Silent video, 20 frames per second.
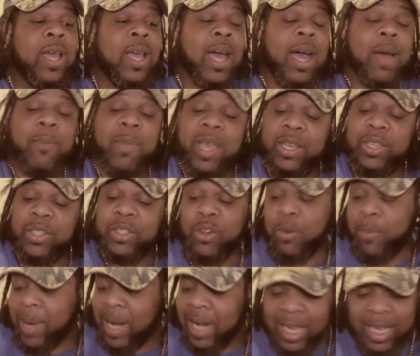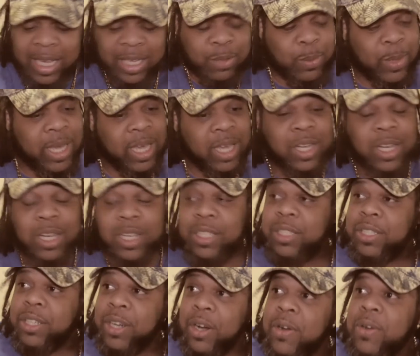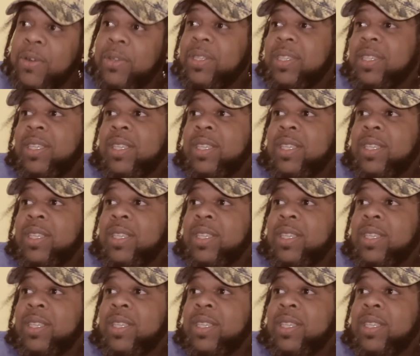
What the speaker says: I make sure my niggas wear good shirts.